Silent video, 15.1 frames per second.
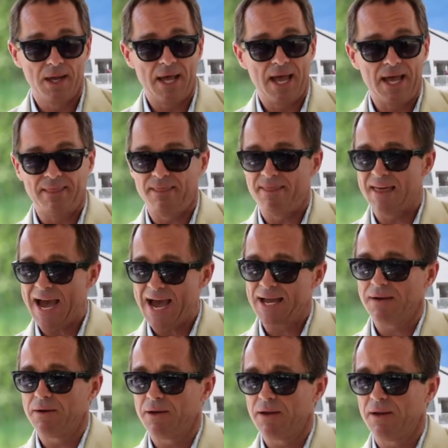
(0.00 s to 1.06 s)
And
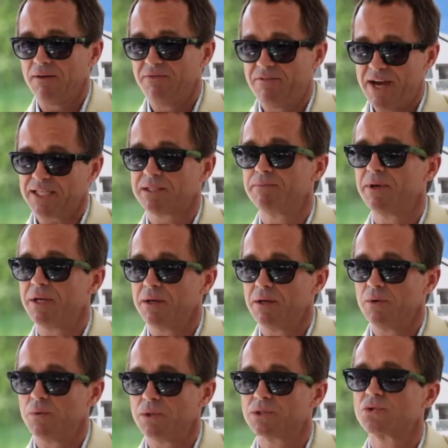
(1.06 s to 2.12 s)
that investment
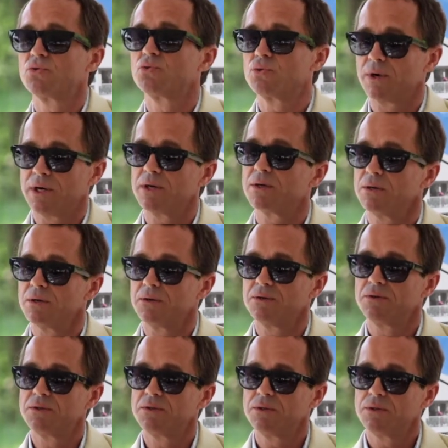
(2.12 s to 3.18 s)
was critical
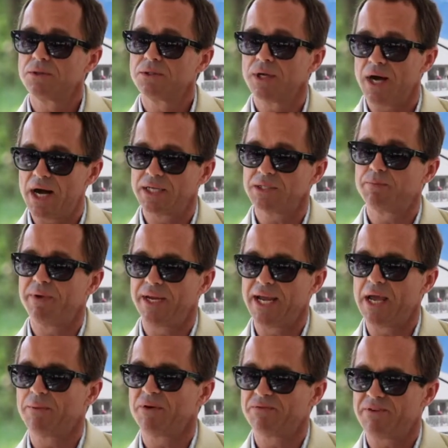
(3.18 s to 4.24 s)
to us being
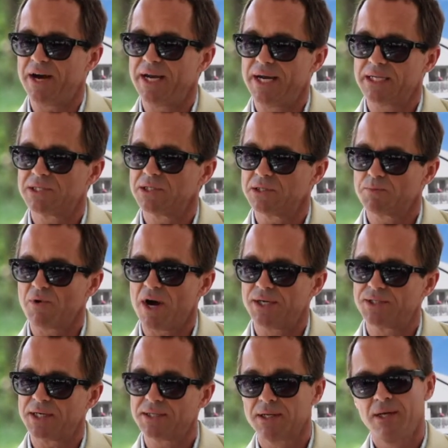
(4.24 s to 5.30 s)
able to finance this
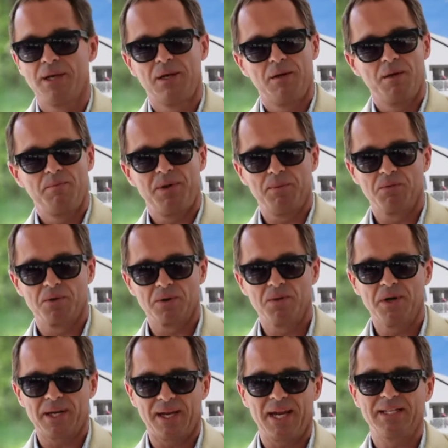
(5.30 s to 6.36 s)
project. People are
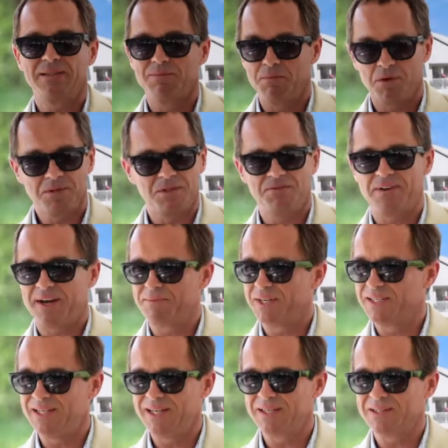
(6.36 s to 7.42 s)
looking at
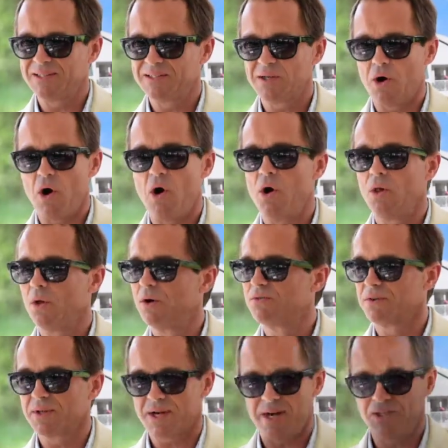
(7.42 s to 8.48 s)
multifamily deals all over
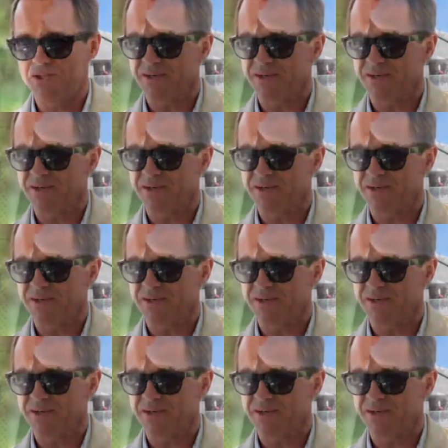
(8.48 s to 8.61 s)
the country.